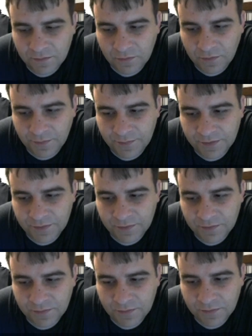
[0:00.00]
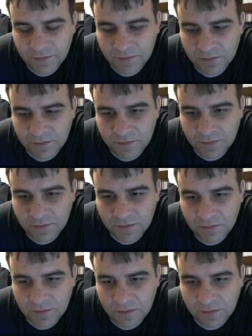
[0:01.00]
Whoops.
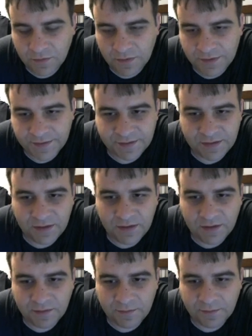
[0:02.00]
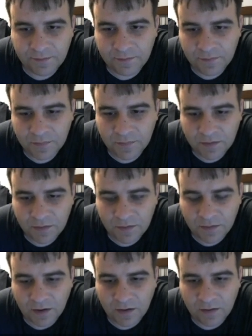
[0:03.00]
I wanted to see him.
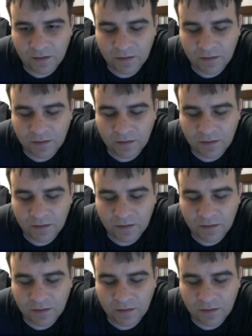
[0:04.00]
Okay.